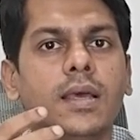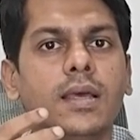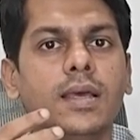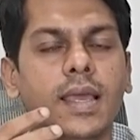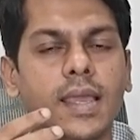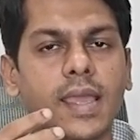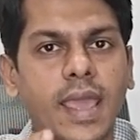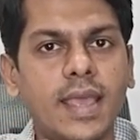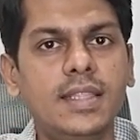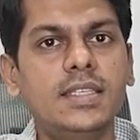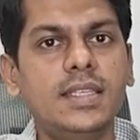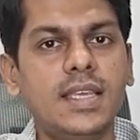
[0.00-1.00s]
Hence,
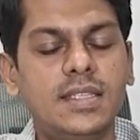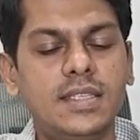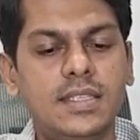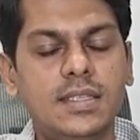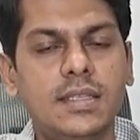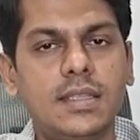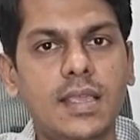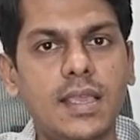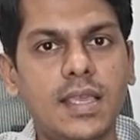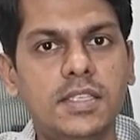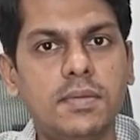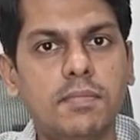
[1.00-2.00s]
it's
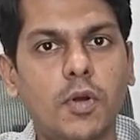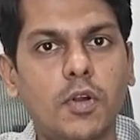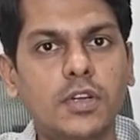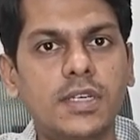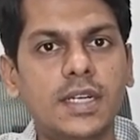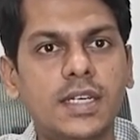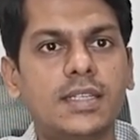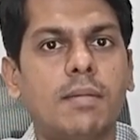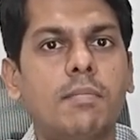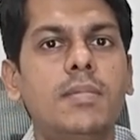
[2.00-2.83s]
important that somebody